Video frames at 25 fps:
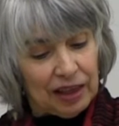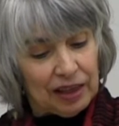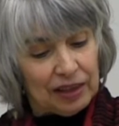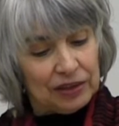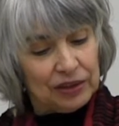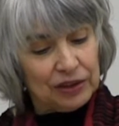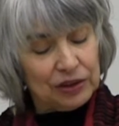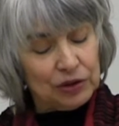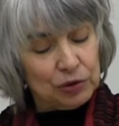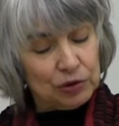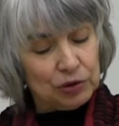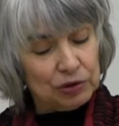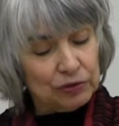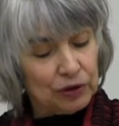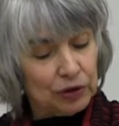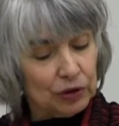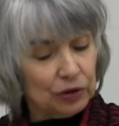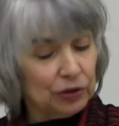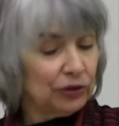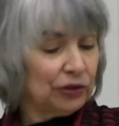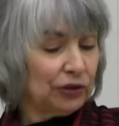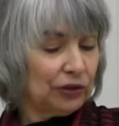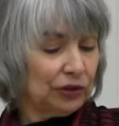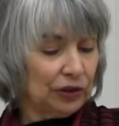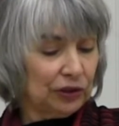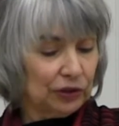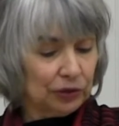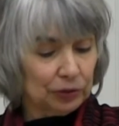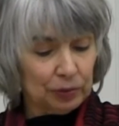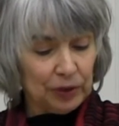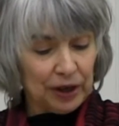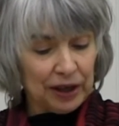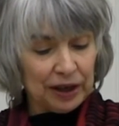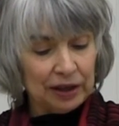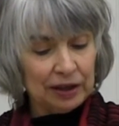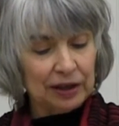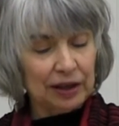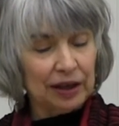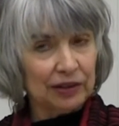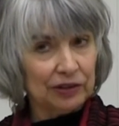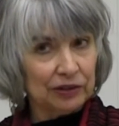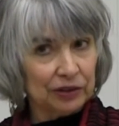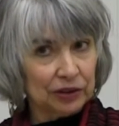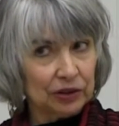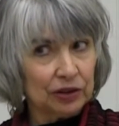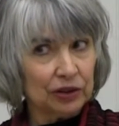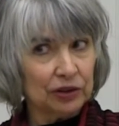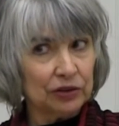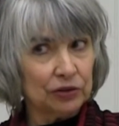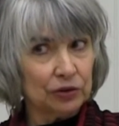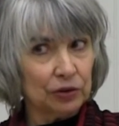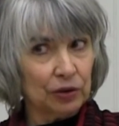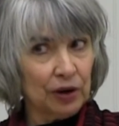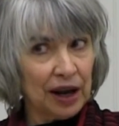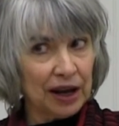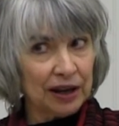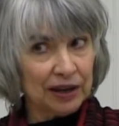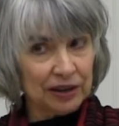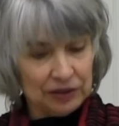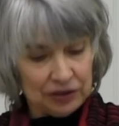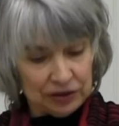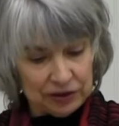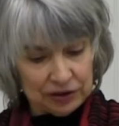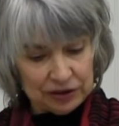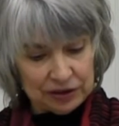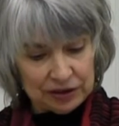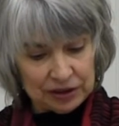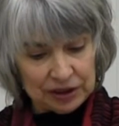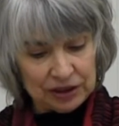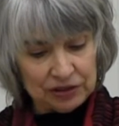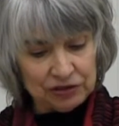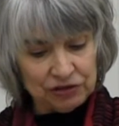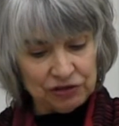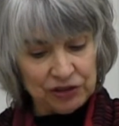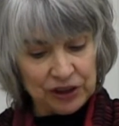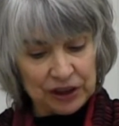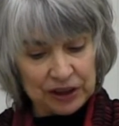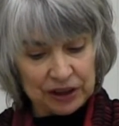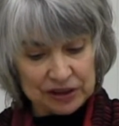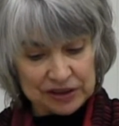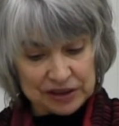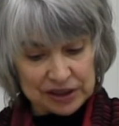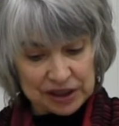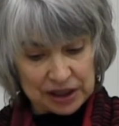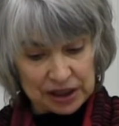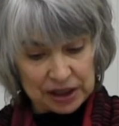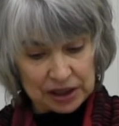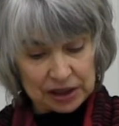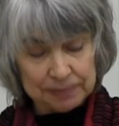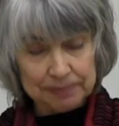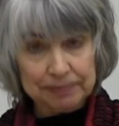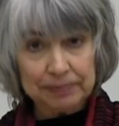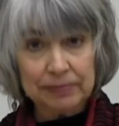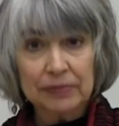The universe is read as a contracted infinity,